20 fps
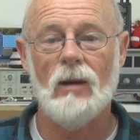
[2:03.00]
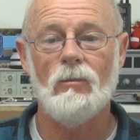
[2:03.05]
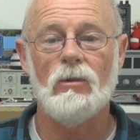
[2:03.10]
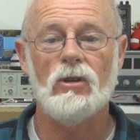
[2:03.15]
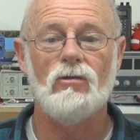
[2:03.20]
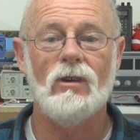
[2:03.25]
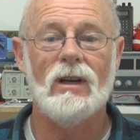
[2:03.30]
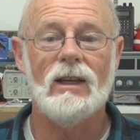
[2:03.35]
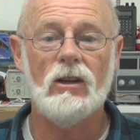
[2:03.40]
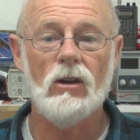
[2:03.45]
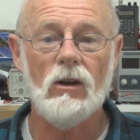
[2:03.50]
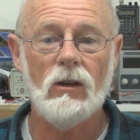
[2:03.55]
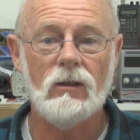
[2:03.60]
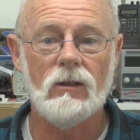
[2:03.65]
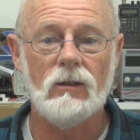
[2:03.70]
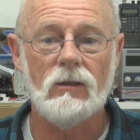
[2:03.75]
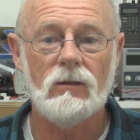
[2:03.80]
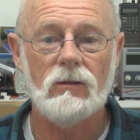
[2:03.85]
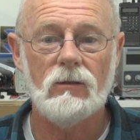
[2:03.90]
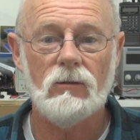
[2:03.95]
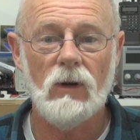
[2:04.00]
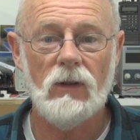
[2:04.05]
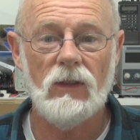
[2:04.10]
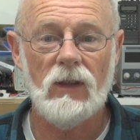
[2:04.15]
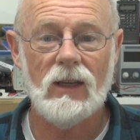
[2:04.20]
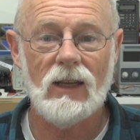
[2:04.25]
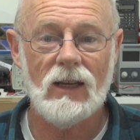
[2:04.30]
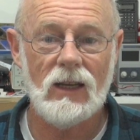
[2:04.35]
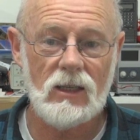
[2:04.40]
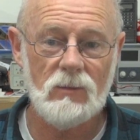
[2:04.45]
camera is really good. We
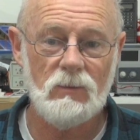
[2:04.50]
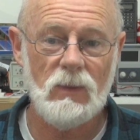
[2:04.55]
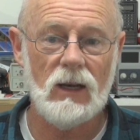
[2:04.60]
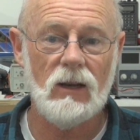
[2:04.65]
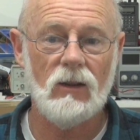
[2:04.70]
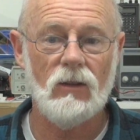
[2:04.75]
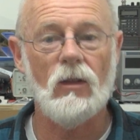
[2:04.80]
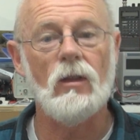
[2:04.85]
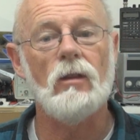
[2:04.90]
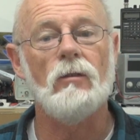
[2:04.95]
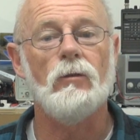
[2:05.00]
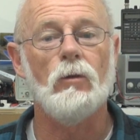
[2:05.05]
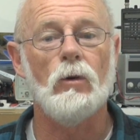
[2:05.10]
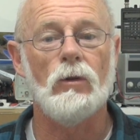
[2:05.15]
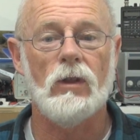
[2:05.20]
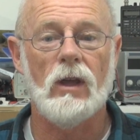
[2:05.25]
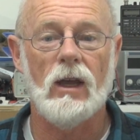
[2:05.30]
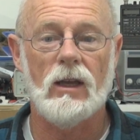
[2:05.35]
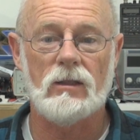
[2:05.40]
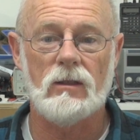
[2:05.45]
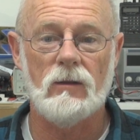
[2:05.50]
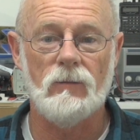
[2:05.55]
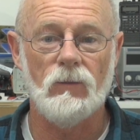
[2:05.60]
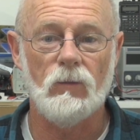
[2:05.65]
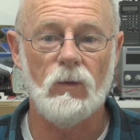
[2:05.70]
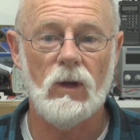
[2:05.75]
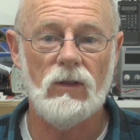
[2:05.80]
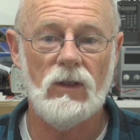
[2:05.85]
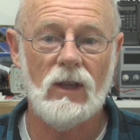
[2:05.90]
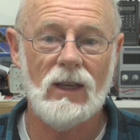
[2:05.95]
think it is better than the
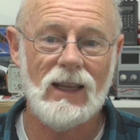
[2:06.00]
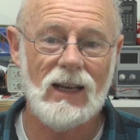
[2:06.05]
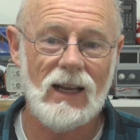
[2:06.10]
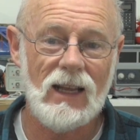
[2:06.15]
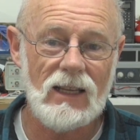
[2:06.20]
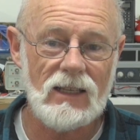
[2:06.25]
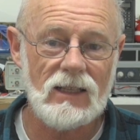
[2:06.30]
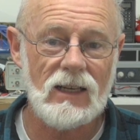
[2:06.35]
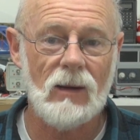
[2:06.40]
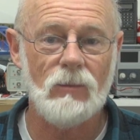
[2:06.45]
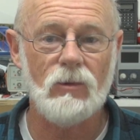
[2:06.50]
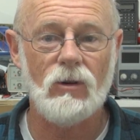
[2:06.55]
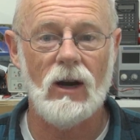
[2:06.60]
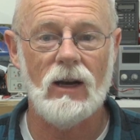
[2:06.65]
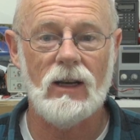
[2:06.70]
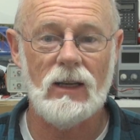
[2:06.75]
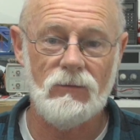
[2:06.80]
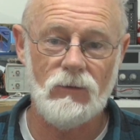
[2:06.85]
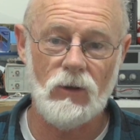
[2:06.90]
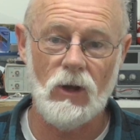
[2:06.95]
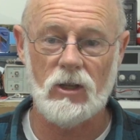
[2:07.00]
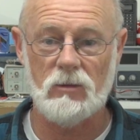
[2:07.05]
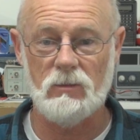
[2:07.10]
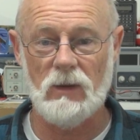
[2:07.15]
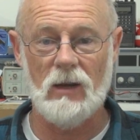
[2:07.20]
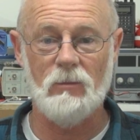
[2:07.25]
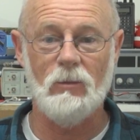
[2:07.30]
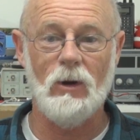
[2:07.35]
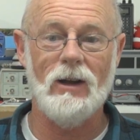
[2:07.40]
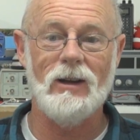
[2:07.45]
4000. We think it is an upgrade, even though
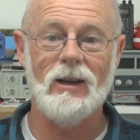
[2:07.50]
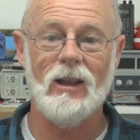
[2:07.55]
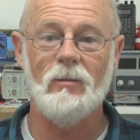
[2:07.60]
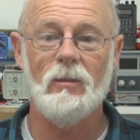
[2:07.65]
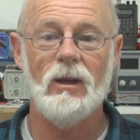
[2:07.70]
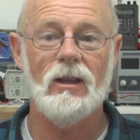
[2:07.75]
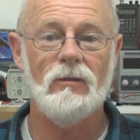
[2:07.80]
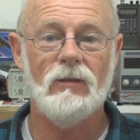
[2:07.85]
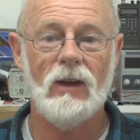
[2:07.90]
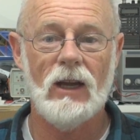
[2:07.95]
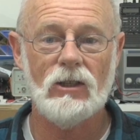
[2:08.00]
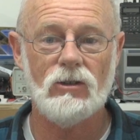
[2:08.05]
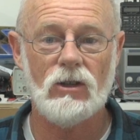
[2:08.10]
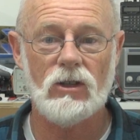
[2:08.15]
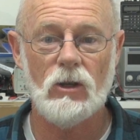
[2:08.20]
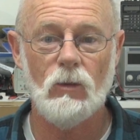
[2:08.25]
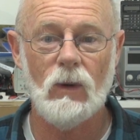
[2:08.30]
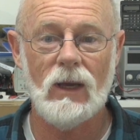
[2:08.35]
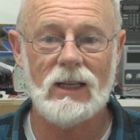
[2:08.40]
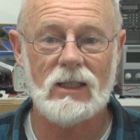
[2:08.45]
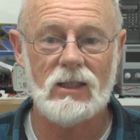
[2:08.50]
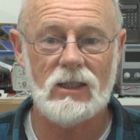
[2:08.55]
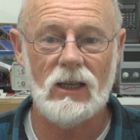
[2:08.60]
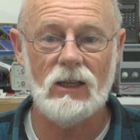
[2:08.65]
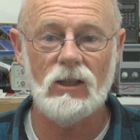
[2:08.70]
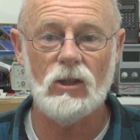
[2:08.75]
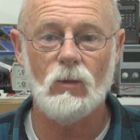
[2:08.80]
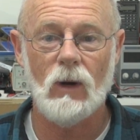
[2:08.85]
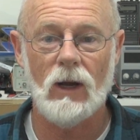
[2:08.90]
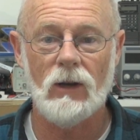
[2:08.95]
it's made by another manufacturer. So we're going to
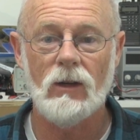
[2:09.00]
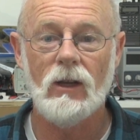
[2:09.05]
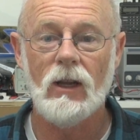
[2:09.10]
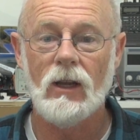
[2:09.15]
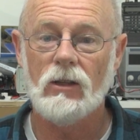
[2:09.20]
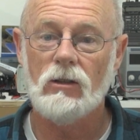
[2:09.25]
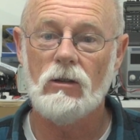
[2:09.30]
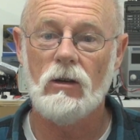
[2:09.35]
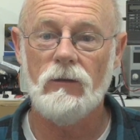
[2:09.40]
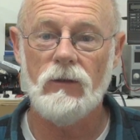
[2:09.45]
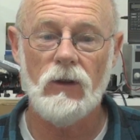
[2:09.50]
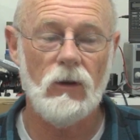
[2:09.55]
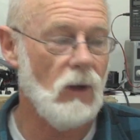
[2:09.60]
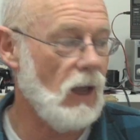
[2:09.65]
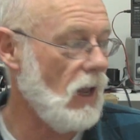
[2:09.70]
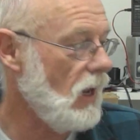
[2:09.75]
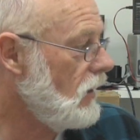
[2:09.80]
send you one to review.